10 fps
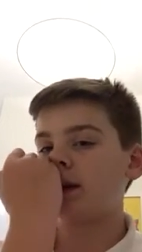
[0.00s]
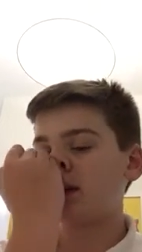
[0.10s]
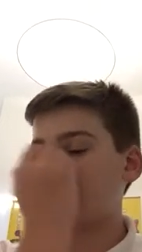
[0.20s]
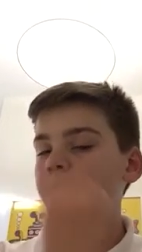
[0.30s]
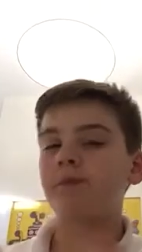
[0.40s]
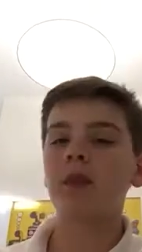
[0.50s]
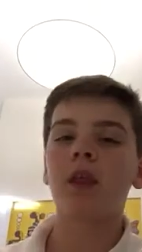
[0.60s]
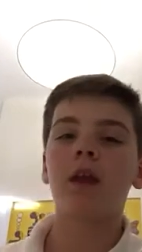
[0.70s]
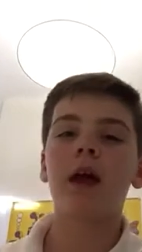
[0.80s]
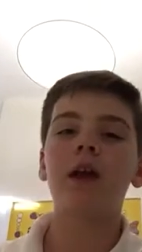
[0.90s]
um
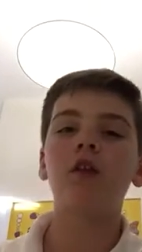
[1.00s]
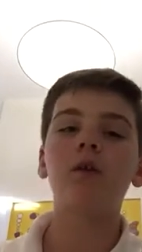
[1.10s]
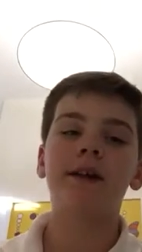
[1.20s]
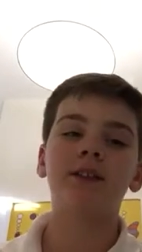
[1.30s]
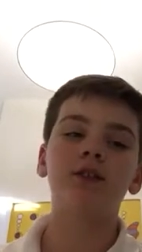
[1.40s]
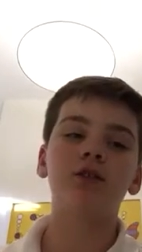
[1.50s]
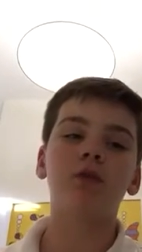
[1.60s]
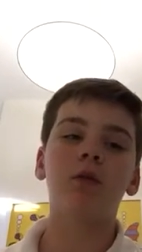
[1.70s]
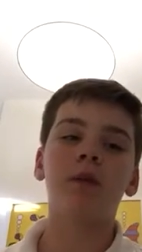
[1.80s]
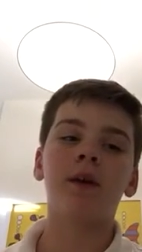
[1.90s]
and who I should
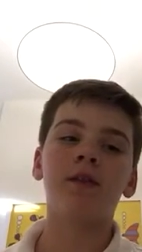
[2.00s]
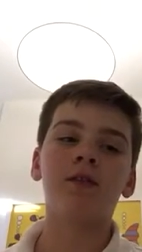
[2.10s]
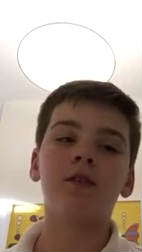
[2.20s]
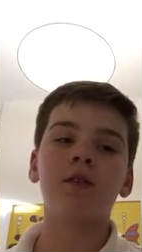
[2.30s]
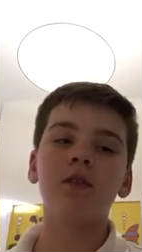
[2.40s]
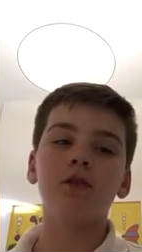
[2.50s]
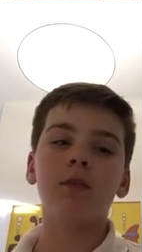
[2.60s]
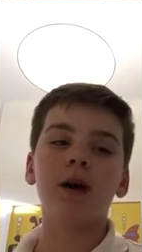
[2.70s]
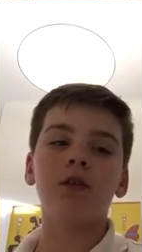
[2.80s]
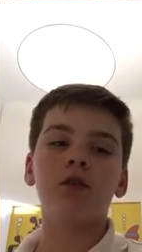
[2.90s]
do it with.
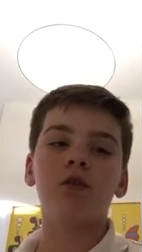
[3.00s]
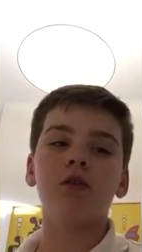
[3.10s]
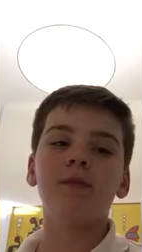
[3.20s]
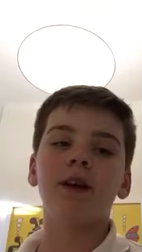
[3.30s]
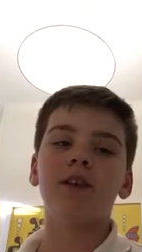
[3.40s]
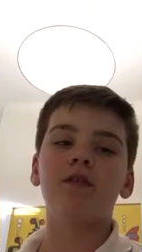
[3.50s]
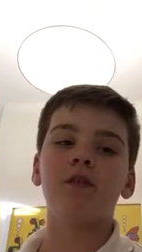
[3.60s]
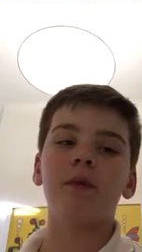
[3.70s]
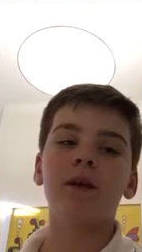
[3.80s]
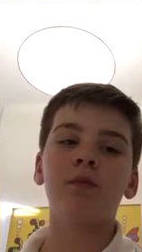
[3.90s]
You might not know many of
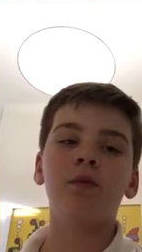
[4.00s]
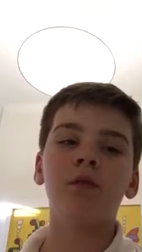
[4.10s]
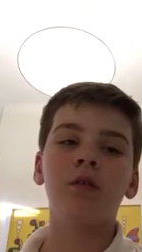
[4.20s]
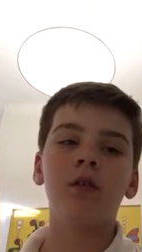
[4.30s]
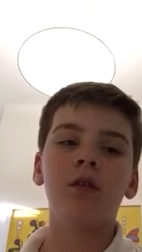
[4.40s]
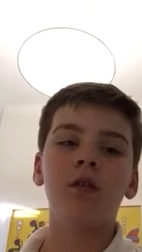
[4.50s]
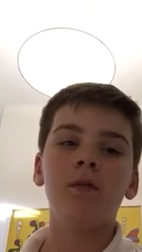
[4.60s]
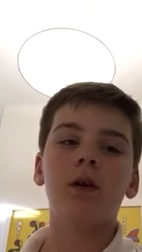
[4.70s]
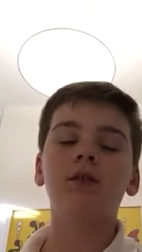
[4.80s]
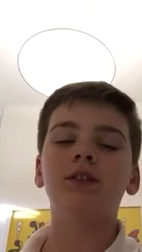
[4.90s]
the people,
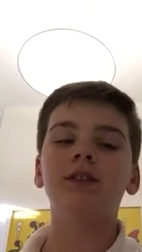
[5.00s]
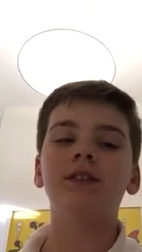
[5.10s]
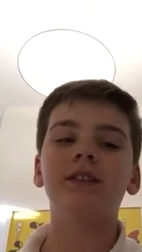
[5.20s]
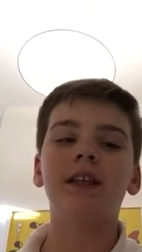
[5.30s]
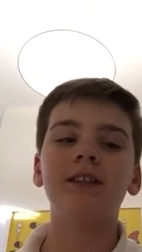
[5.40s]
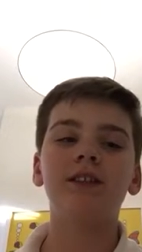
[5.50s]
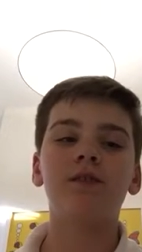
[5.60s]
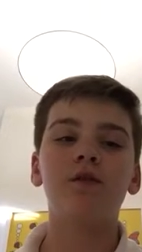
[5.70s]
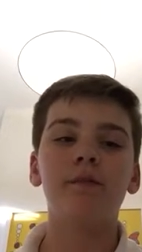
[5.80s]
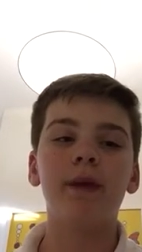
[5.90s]
but I'll just suggest
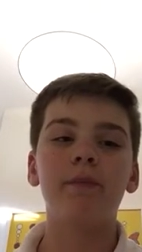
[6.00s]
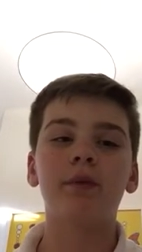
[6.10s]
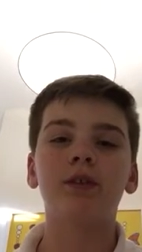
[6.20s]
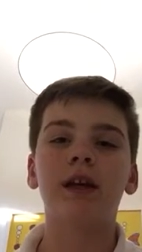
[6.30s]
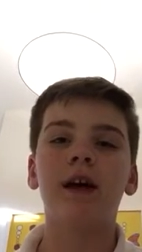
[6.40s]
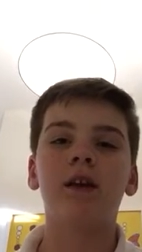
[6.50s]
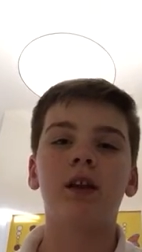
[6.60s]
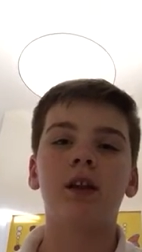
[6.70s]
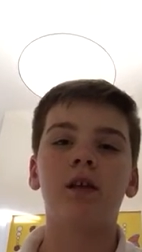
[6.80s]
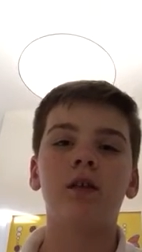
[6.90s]
a few people down
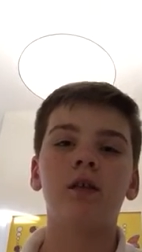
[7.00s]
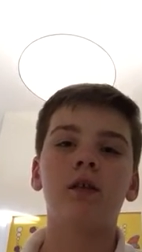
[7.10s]
in the